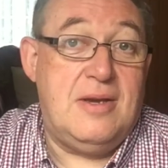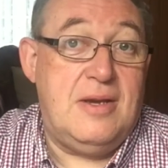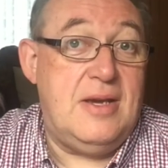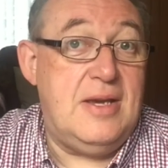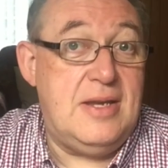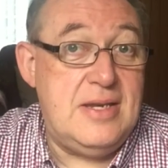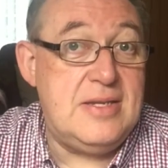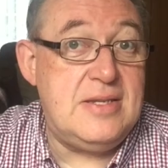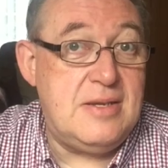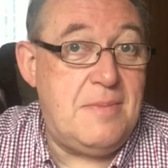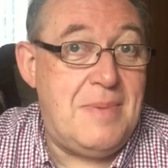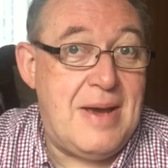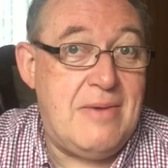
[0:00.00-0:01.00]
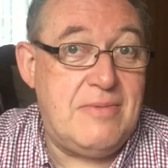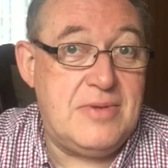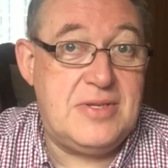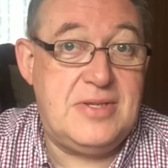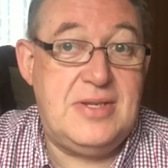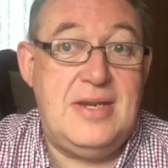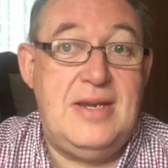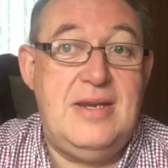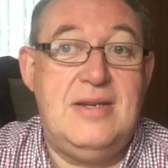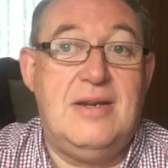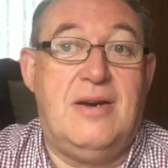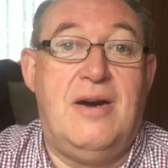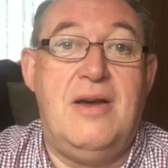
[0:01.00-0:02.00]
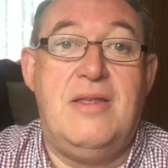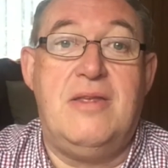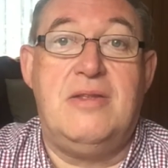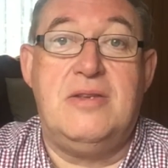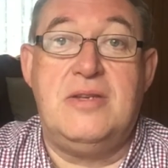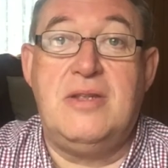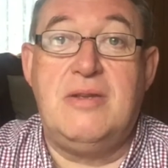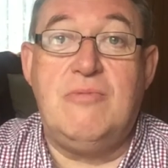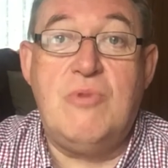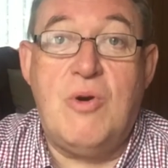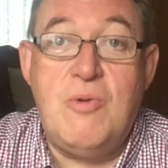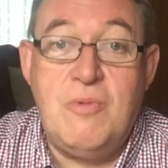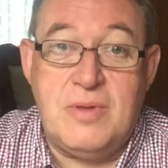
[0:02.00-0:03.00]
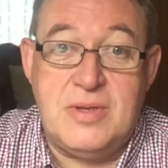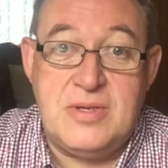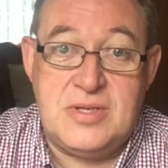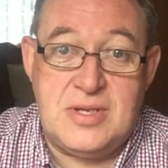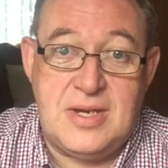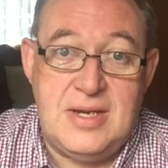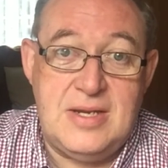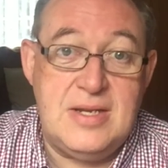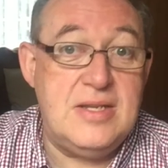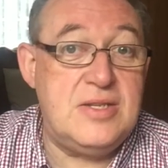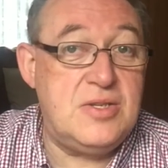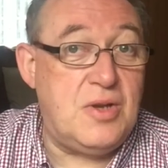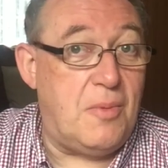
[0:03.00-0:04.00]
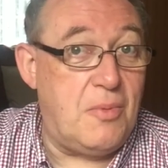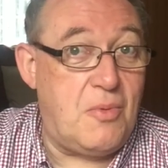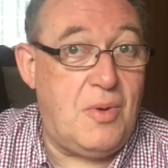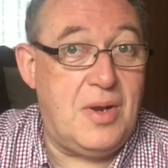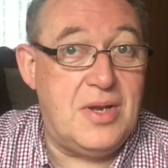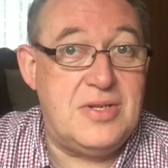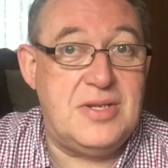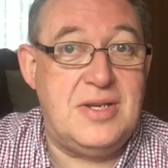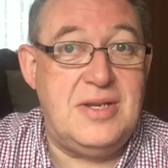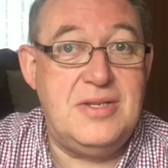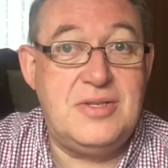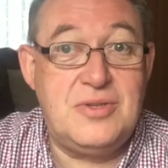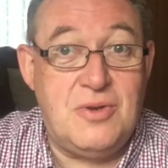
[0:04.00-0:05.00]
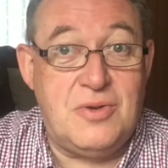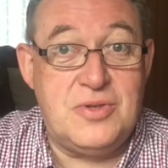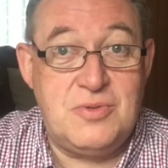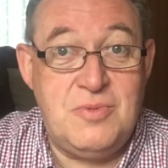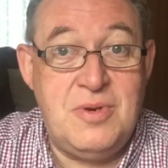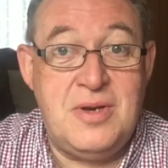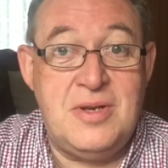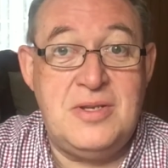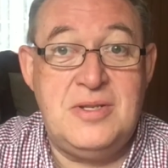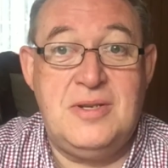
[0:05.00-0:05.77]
it isn't about the seed either. There's nothing wrong with the seed. It's top quality. It's God's word.